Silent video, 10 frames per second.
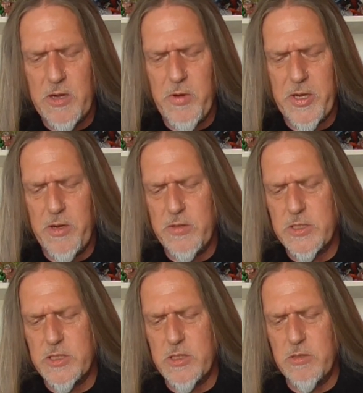I want to go
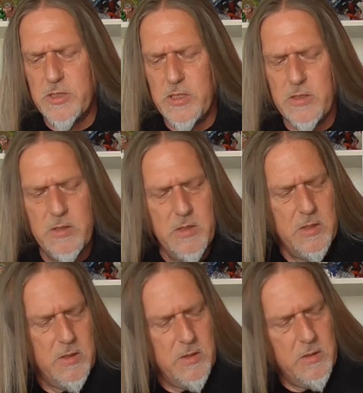this is close to,
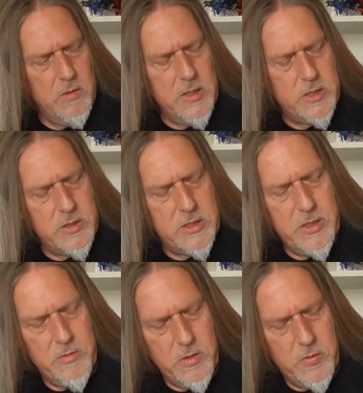let's
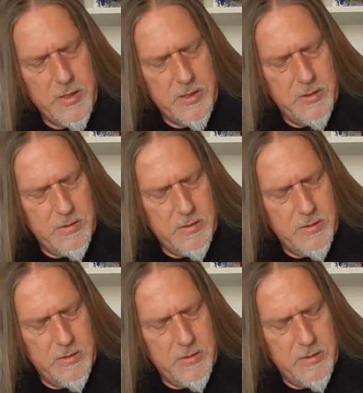see real quick,